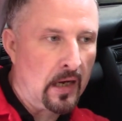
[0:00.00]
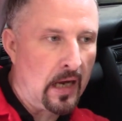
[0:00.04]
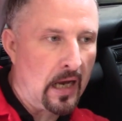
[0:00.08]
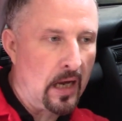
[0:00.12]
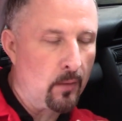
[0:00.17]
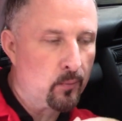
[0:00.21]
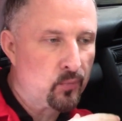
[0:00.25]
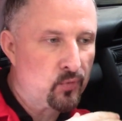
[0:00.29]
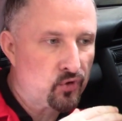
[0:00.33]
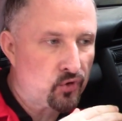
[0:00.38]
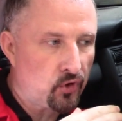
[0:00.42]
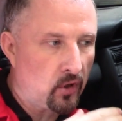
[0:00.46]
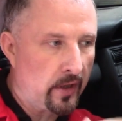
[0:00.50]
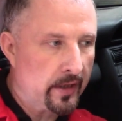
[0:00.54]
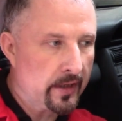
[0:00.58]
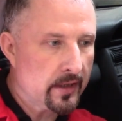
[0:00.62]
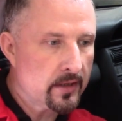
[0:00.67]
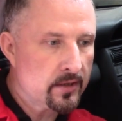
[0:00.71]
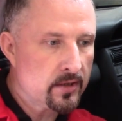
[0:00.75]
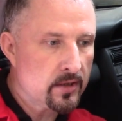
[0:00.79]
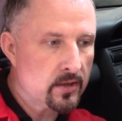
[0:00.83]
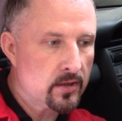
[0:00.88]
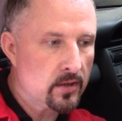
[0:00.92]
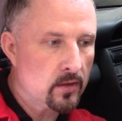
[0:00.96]
I'm
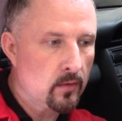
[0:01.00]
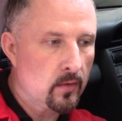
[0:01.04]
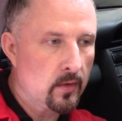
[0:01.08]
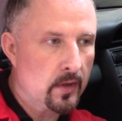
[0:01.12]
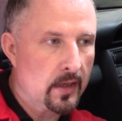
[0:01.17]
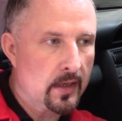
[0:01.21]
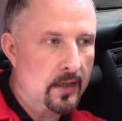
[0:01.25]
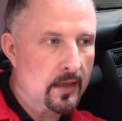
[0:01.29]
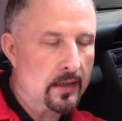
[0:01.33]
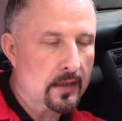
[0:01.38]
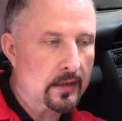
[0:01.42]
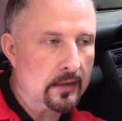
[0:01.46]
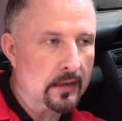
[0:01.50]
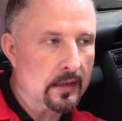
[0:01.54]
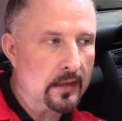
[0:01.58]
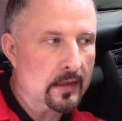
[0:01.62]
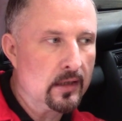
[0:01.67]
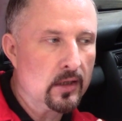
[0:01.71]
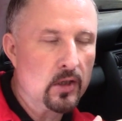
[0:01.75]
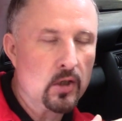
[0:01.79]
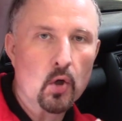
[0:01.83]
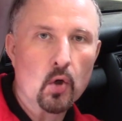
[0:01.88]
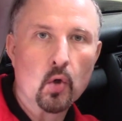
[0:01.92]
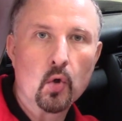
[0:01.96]
trying to do it
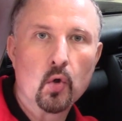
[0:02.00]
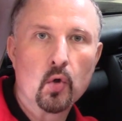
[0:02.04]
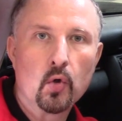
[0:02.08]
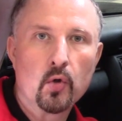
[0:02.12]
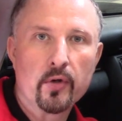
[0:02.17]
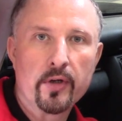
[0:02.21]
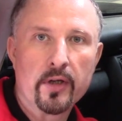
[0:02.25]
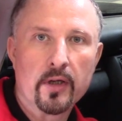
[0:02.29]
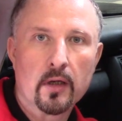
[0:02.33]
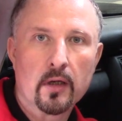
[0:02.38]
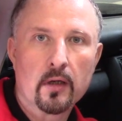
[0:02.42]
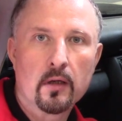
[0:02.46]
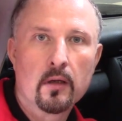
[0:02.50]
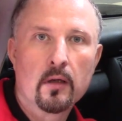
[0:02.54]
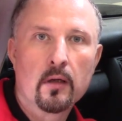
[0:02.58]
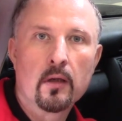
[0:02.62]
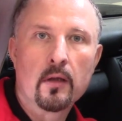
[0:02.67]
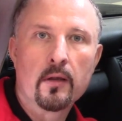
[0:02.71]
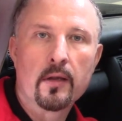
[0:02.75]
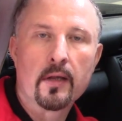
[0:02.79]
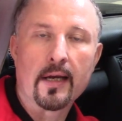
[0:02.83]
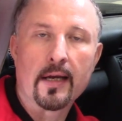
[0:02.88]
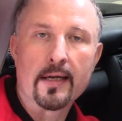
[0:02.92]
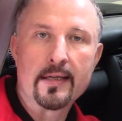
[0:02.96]
in the order
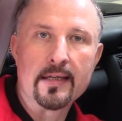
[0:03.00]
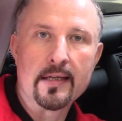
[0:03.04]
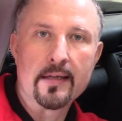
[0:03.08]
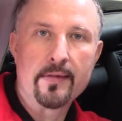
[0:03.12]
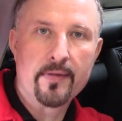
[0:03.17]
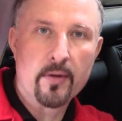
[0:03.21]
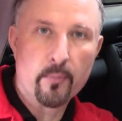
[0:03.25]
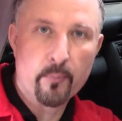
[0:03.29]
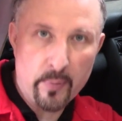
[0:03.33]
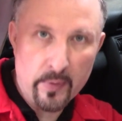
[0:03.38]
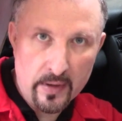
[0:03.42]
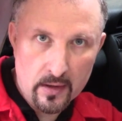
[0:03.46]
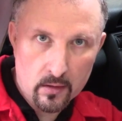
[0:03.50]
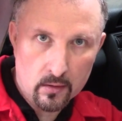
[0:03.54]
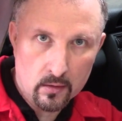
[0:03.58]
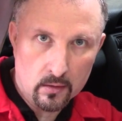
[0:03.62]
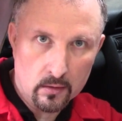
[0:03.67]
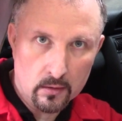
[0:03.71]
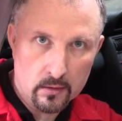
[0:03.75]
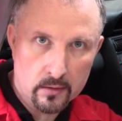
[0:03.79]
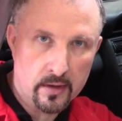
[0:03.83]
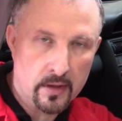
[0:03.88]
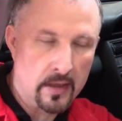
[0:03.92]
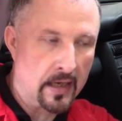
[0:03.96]
that I did the
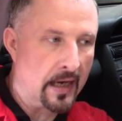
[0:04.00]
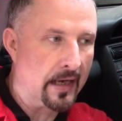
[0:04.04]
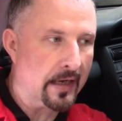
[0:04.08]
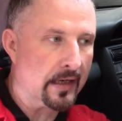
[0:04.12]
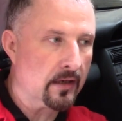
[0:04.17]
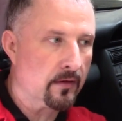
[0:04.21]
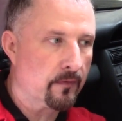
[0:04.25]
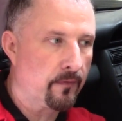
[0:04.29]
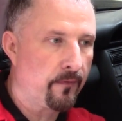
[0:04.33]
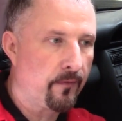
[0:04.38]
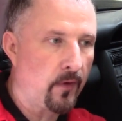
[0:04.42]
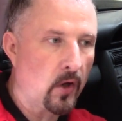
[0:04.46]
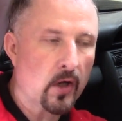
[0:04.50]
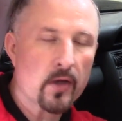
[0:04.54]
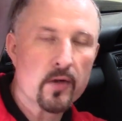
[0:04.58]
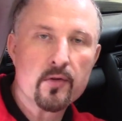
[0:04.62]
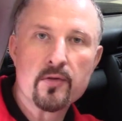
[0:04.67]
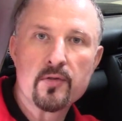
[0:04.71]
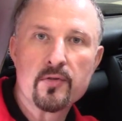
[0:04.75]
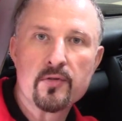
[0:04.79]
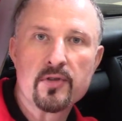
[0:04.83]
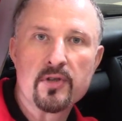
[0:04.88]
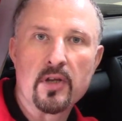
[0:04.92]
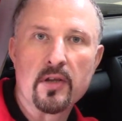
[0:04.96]
build and it
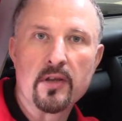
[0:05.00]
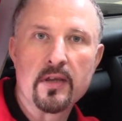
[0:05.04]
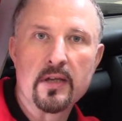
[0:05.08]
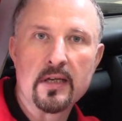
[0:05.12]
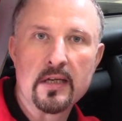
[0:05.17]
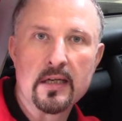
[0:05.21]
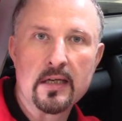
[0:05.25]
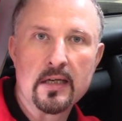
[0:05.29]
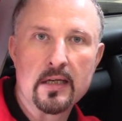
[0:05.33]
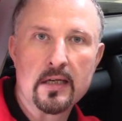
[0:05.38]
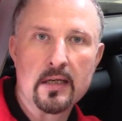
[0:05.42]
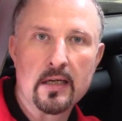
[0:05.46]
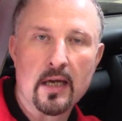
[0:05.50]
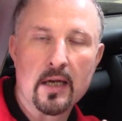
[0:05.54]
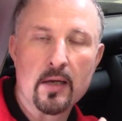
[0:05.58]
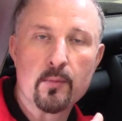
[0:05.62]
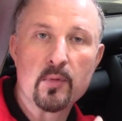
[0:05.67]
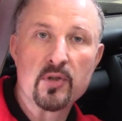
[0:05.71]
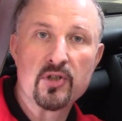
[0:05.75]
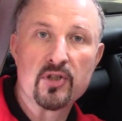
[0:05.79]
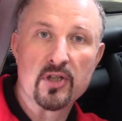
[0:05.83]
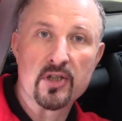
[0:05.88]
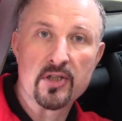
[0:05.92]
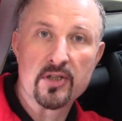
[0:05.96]
follows the
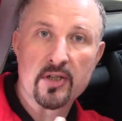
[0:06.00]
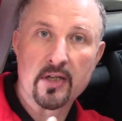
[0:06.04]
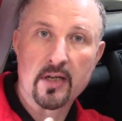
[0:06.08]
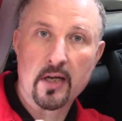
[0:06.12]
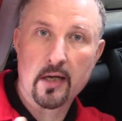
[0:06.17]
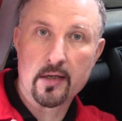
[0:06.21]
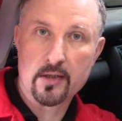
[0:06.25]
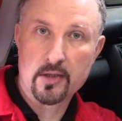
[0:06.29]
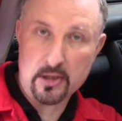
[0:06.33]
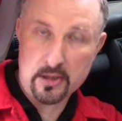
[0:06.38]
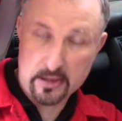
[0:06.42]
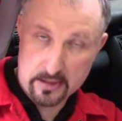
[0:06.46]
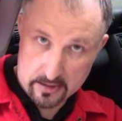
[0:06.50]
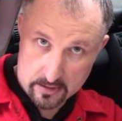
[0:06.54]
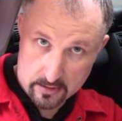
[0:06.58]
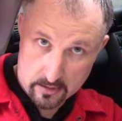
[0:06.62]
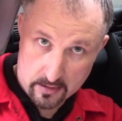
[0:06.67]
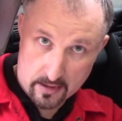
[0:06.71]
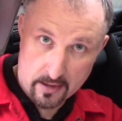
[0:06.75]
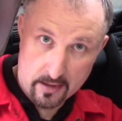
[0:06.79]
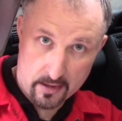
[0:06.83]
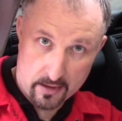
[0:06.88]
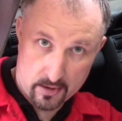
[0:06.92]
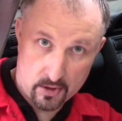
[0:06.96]
images that I,
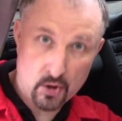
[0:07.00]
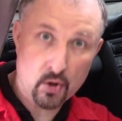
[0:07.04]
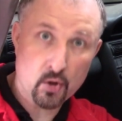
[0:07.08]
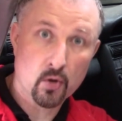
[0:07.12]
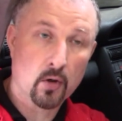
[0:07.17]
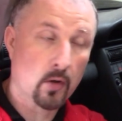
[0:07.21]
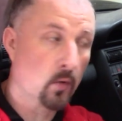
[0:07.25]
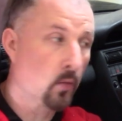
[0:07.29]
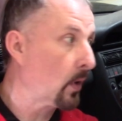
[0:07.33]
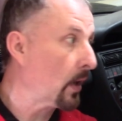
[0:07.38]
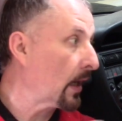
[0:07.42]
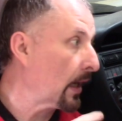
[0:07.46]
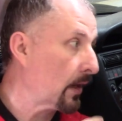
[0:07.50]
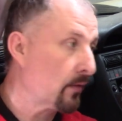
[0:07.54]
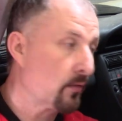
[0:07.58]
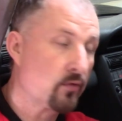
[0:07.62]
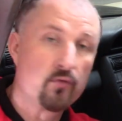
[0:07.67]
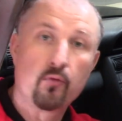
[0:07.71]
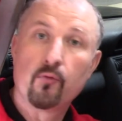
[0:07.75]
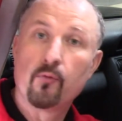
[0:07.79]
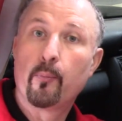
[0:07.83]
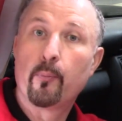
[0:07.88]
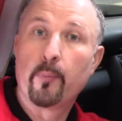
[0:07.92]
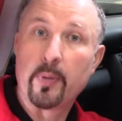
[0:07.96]
that I took while I was
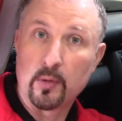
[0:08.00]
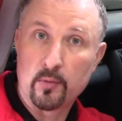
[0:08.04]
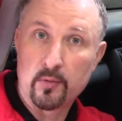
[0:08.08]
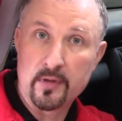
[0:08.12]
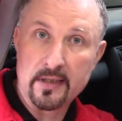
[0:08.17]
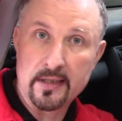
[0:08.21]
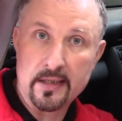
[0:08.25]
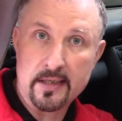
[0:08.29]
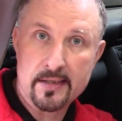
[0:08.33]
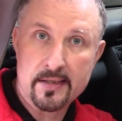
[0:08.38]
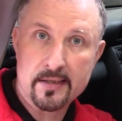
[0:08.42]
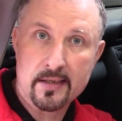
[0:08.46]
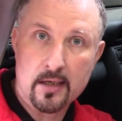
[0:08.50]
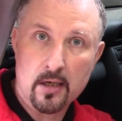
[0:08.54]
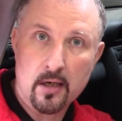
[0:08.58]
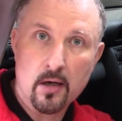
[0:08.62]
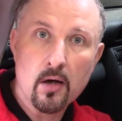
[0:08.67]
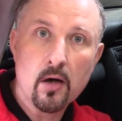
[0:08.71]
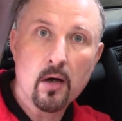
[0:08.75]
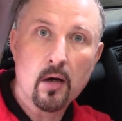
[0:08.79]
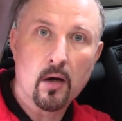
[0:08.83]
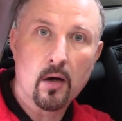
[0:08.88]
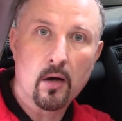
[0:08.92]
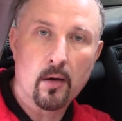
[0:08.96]
building this
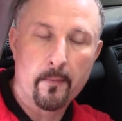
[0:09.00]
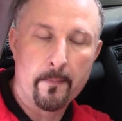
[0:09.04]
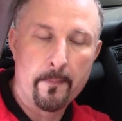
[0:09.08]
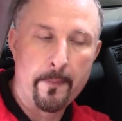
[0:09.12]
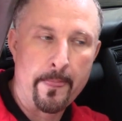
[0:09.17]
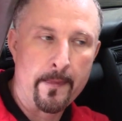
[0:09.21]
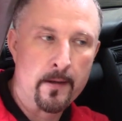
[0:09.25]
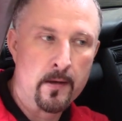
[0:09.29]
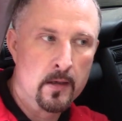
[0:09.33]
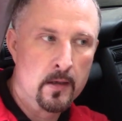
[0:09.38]
car.